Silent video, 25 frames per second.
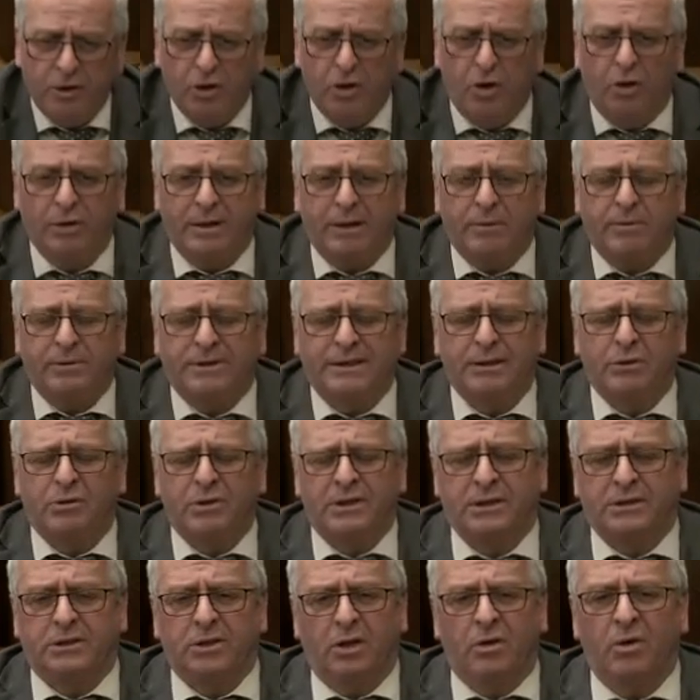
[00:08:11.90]
know, that were doing
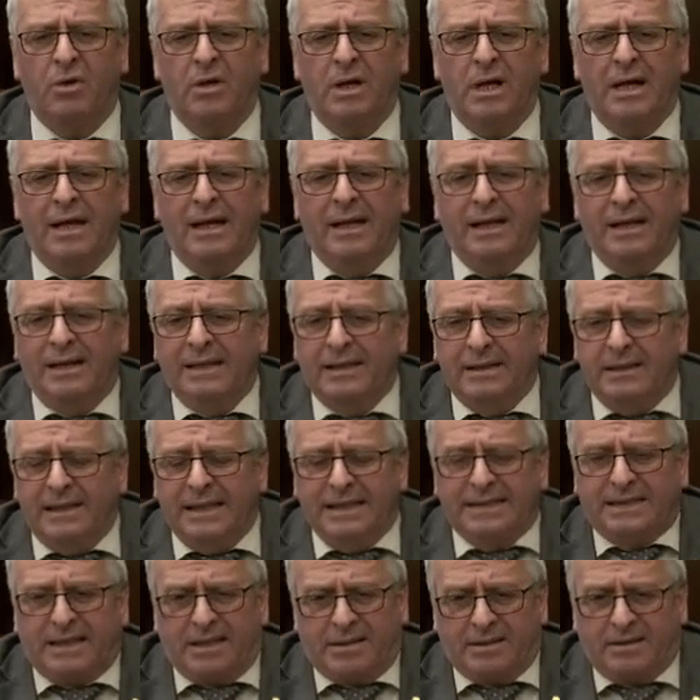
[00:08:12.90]
it. So
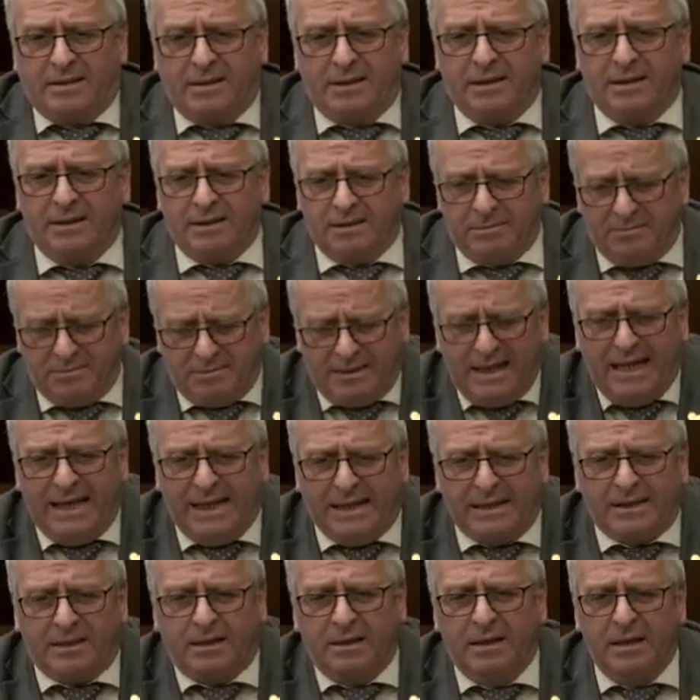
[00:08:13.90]
listen,
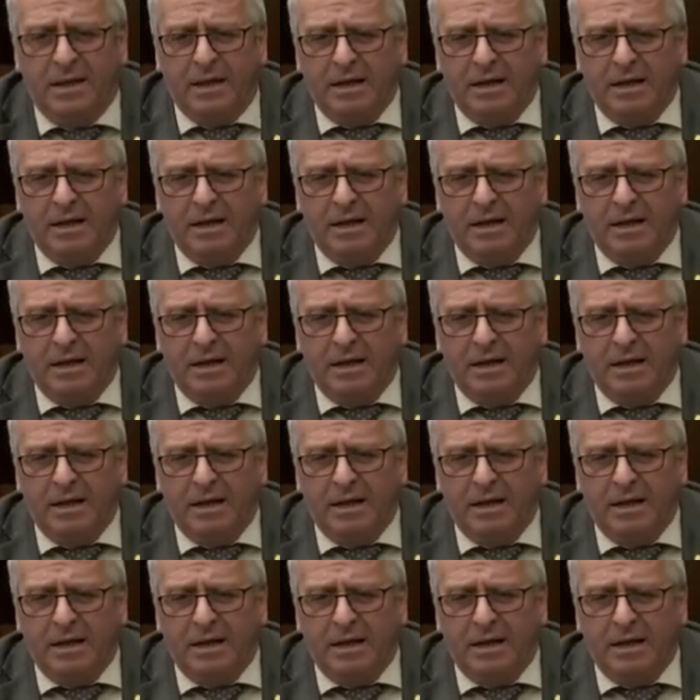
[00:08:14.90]
think.